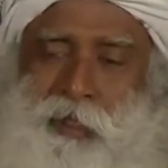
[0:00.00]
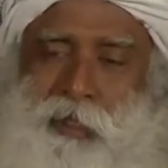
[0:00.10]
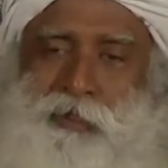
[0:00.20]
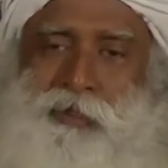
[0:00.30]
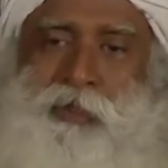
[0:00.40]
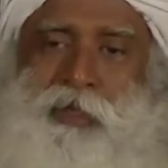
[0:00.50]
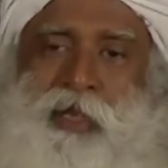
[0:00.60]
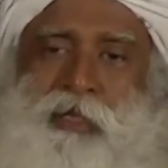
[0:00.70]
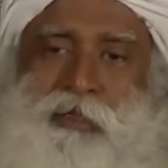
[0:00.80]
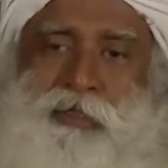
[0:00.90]
enjoy
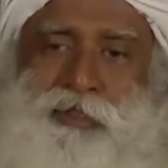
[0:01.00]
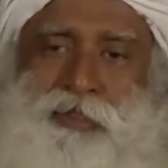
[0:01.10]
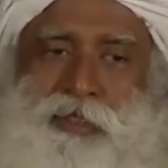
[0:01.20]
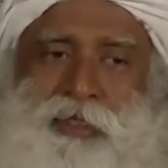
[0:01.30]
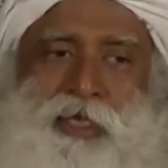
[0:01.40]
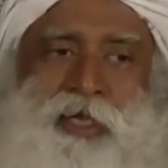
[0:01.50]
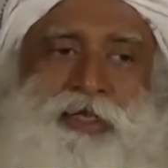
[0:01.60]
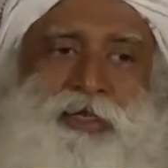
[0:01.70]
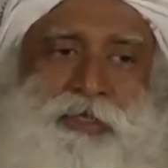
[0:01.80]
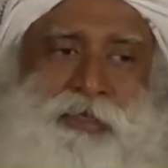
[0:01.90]
lethargy and
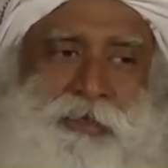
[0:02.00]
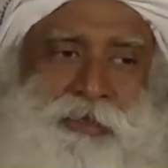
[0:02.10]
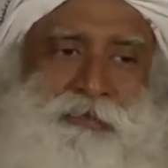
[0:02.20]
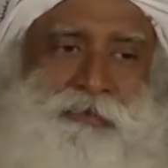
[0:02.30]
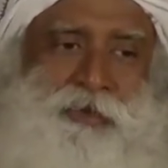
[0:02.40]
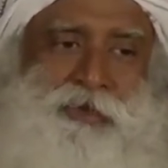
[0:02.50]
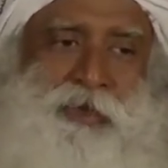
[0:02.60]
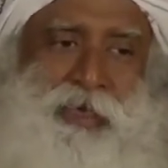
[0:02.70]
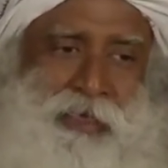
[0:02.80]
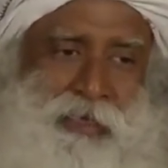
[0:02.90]
inertia,
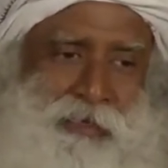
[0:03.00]
unfortunately.